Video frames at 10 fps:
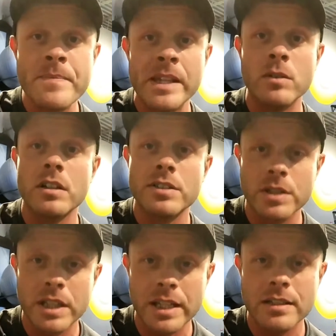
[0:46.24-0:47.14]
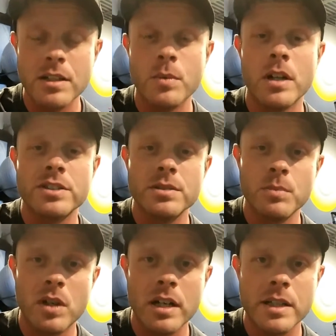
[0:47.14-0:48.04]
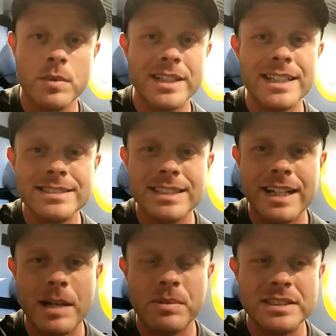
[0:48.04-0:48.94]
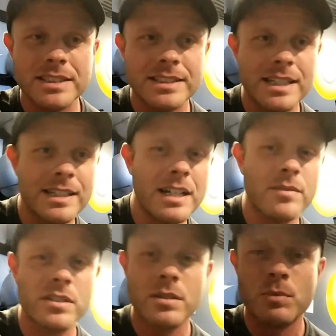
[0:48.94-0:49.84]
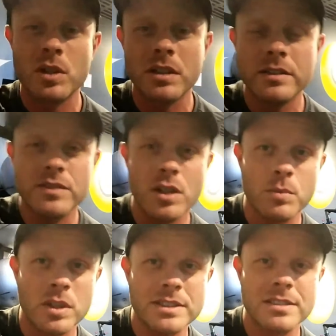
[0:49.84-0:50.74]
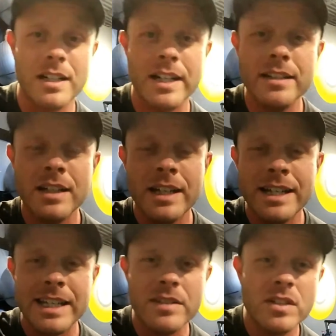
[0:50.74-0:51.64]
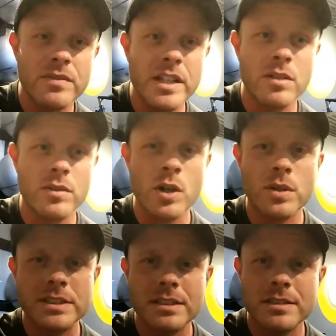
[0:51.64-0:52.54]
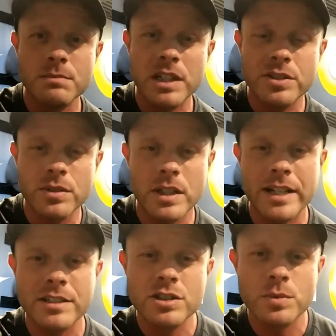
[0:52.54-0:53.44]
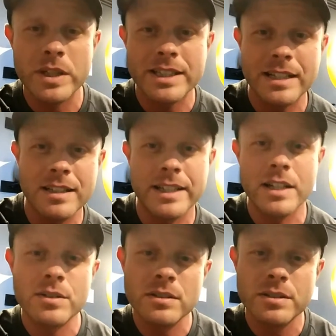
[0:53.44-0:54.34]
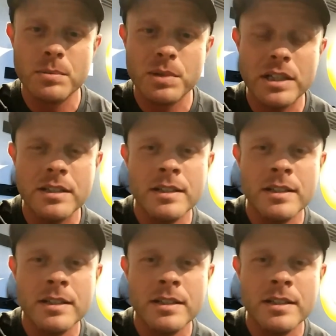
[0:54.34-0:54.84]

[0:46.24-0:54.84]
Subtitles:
I'll look at their gait and I'll watch them walk. And what tends to happen is they tend to have a little more lift on one side, even if they don't notice it as much, or they'll kind of swing that leg out a little bit,